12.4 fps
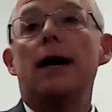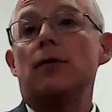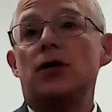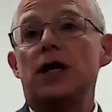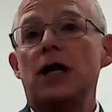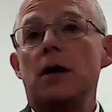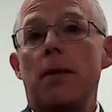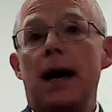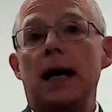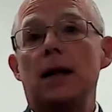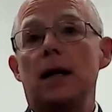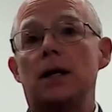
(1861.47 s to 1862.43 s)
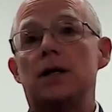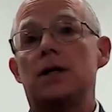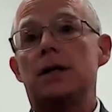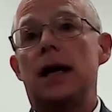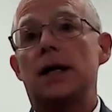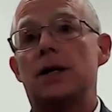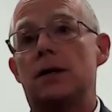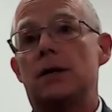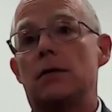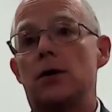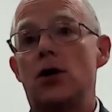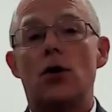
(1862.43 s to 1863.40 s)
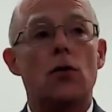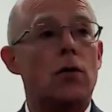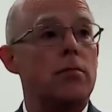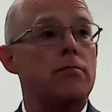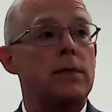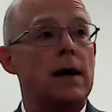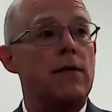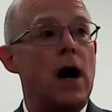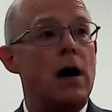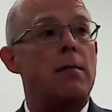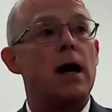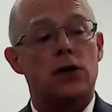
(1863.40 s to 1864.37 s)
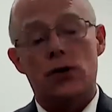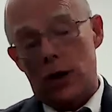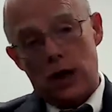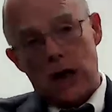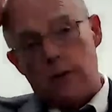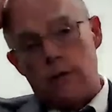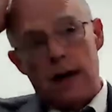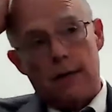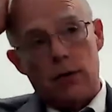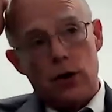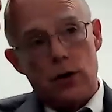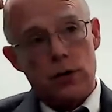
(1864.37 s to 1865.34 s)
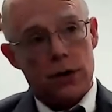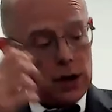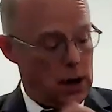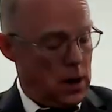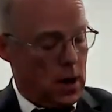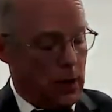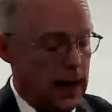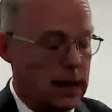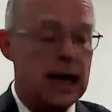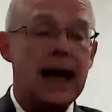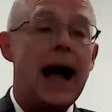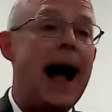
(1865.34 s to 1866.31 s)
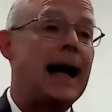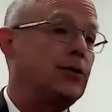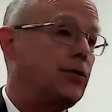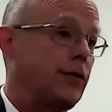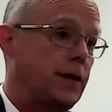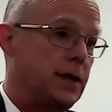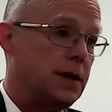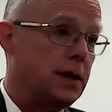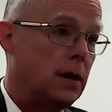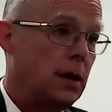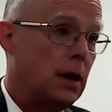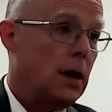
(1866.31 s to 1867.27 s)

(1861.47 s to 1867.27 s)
you ever seen anybody that's, that's, you know, they've got a muscle that they've never used? That thing atrophies.